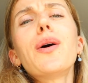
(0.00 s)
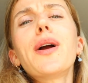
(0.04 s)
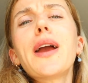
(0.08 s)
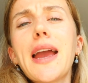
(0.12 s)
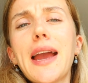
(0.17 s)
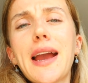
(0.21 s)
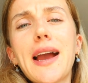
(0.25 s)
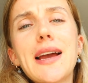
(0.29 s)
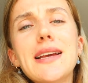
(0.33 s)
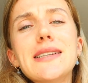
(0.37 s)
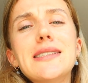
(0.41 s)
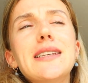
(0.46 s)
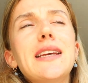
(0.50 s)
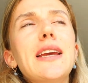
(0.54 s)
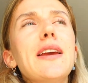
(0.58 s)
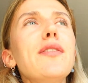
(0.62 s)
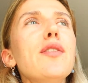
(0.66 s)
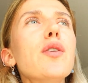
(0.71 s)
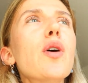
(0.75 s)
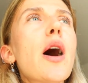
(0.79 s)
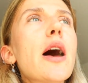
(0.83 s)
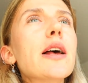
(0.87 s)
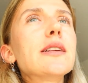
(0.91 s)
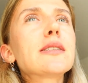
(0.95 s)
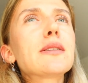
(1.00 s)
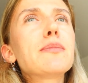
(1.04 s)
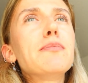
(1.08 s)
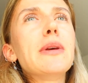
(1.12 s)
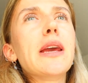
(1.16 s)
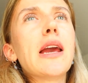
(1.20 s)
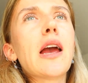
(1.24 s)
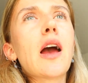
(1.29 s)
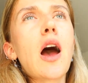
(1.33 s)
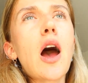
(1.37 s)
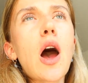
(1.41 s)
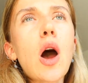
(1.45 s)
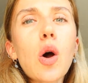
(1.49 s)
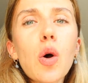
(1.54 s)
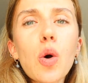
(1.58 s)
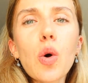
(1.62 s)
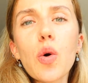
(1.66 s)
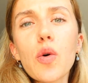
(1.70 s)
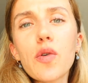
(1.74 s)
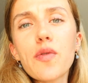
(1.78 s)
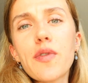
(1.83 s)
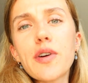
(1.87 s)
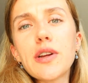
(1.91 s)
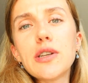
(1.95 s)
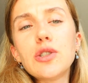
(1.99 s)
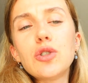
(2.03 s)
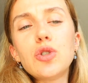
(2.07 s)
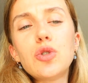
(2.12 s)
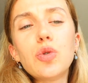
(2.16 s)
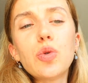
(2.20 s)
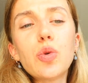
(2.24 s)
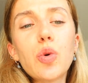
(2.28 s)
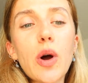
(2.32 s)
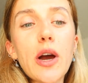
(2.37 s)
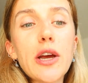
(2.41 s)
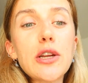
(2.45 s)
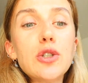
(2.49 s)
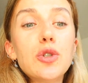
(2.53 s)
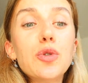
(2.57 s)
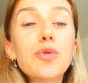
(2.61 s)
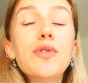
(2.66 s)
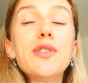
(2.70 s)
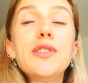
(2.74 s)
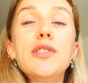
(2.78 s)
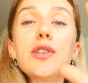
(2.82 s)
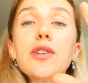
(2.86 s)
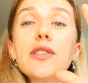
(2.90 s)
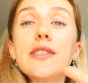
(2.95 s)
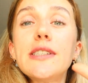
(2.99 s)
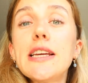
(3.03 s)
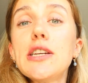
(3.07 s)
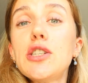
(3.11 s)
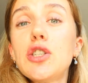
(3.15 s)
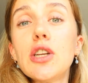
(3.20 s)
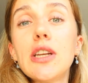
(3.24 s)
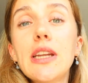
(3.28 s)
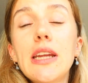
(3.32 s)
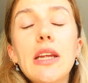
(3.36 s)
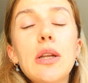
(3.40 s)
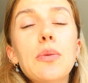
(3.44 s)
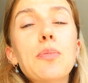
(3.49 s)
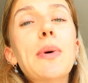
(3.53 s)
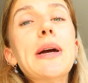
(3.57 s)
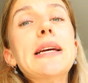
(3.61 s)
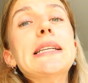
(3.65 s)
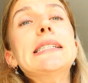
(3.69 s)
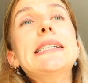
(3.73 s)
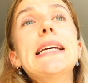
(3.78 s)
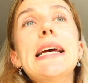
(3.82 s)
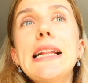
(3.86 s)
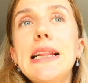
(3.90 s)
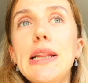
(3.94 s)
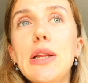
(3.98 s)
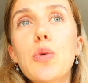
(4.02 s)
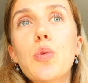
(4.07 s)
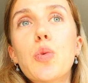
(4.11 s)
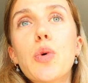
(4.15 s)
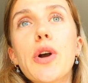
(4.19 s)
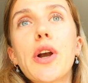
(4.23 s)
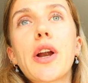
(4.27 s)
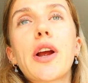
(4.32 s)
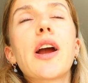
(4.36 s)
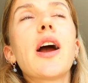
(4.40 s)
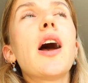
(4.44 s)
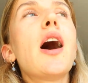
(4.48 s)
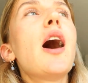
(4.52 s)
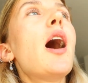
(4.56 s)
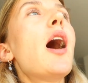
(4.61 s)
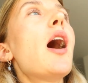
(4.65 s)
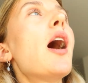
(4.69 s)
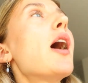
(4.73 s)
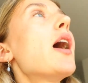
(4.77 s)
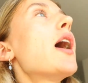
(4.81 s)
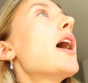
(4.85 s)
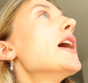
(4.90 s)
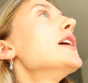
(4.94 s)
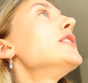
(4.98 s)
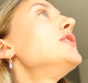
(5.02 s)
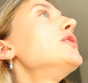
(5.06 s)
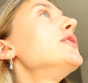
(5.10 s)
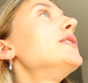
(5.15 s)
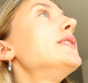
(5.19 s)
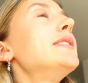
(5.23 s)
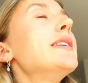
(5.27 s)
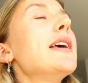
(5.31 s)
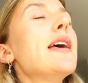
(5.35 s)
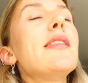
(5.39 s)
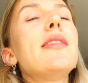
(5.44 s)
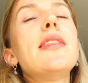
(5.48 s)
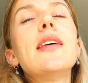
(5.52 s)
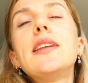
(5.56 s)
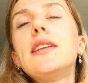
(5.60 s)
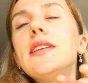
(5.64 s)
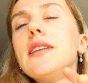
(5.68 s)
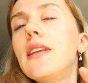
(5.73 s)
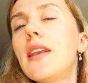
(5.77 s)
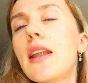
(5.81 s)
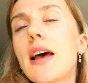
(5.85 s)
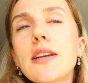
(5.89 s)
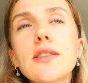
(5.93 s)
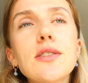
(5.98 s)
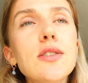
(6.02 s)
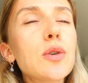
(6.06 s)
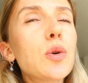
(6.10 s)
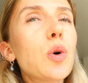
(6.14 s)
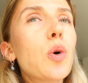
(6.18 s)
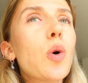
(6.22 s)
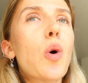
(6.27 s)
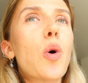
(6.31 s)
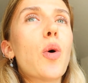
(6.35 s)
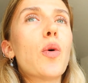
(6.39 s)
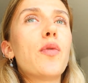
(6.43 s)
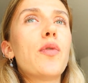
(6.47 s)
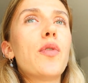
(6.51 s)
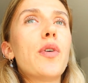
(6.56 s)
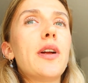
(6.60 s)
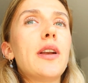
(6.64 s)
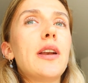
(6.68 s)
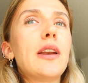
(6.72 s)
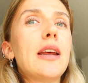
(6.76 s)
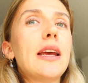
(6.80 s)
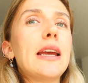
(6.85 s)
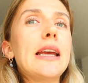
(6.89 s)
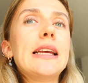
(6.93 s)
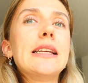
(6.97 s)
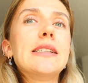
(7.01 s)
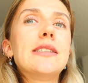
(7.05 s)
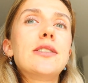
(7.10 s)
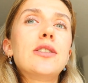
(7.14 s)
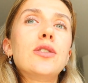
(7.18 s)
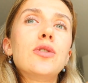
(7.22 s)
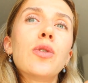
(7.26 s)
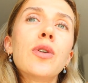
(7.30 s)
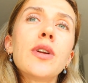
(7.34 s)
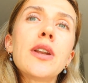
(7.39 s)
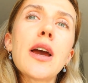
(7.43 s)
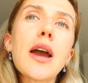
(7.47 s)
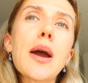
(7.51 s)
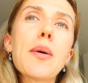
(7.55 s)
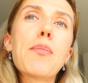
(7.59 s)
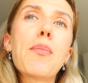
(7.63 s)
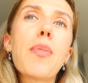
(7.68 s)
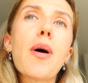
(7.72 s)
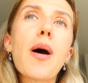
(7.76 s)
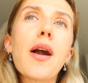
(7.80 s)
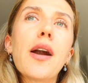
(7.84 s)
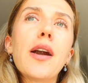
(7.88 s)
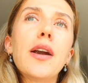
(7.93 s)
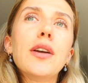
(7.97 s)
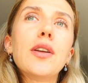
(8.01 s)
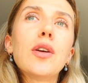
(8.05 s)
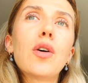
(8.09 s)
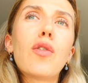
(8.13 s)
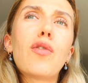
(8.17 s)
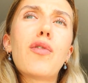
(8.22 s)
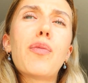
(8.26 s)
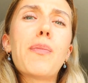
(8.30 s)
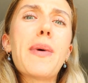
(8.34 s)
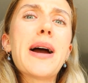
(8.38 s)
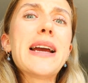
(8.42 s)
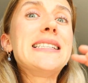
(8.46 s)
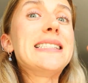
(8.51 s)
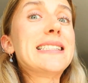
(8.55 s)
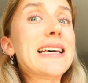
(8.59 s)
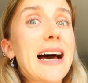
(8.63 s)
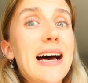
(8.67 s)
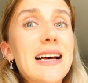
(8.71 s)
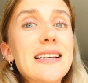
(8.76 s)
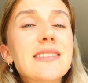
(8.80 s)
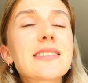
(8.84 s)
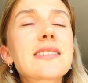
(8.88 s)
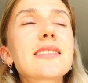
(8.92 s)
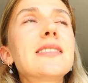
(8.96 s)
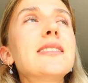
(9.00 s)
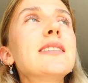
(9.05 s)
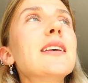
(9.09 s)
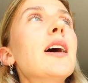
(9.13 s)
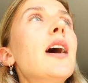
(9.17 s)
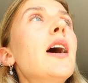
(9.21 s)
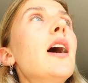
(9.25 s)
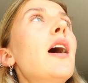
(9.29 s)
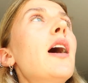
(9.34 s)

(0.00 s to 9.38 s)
Okay guys, if you ask me how often do I do visualization in my daily work, I should say that not so often, it's not a part of my tasks,